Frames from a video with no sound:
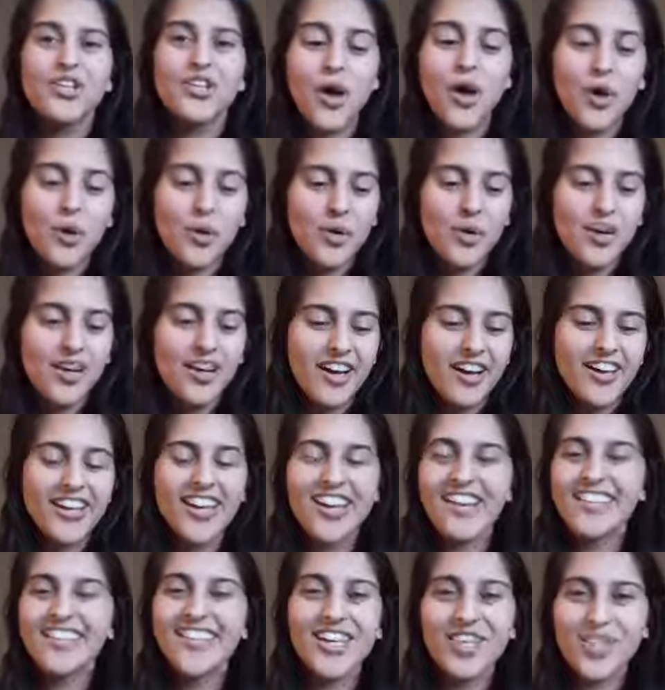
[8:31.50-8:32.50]
So,
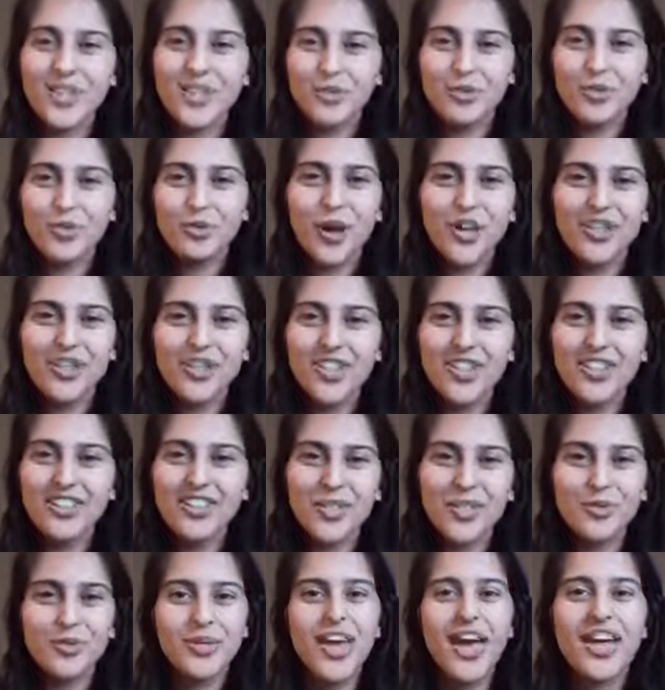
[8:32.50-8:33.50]
again, thank you so much for
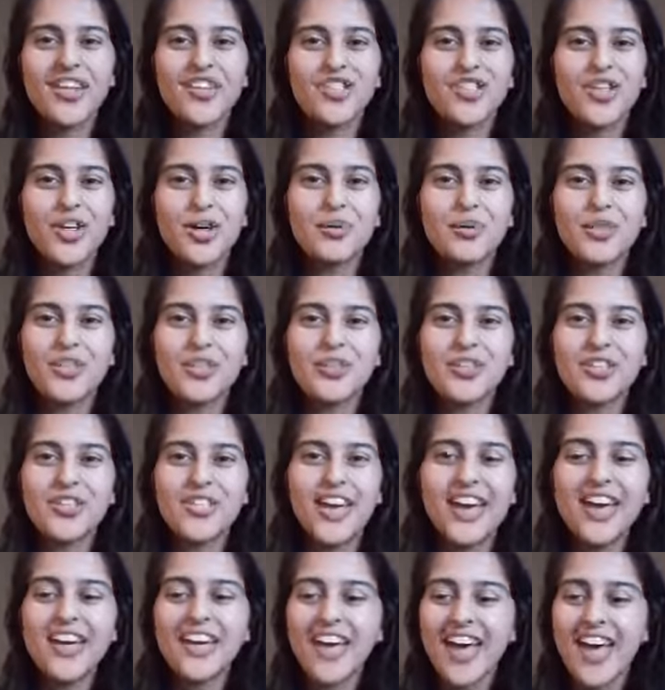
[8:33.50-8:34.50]
watching. That's what I had to share with you
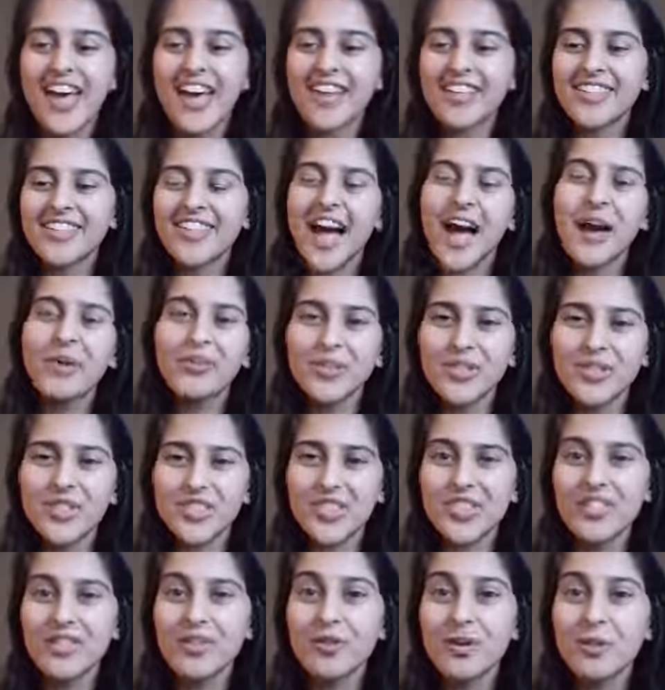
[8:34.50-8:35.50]
today. And I will
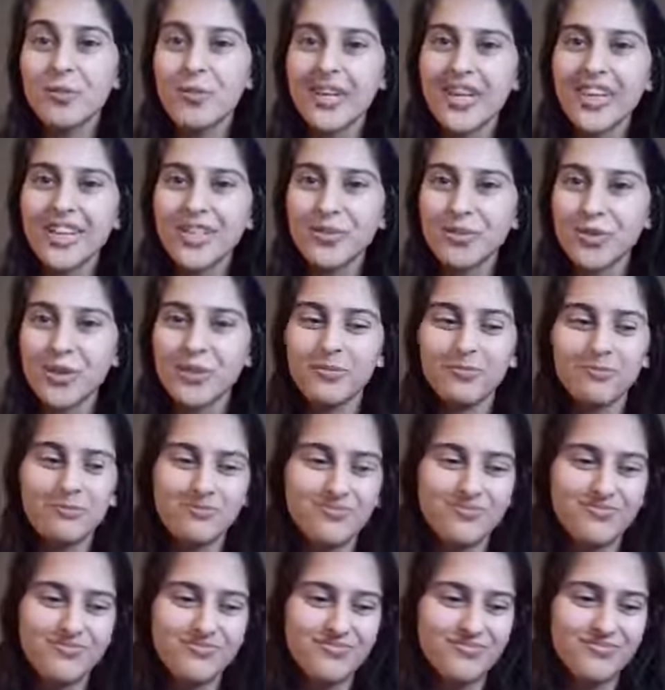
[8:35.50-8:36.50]
see you in my next
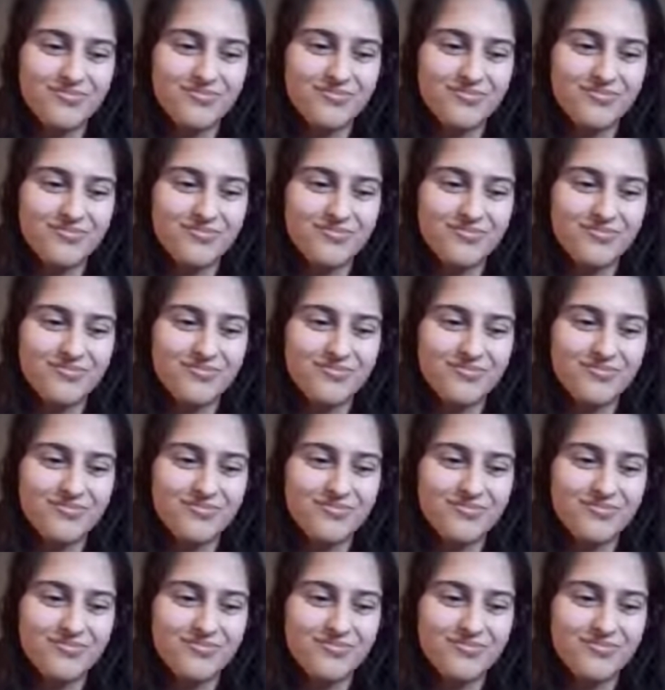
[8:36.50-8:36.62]
one.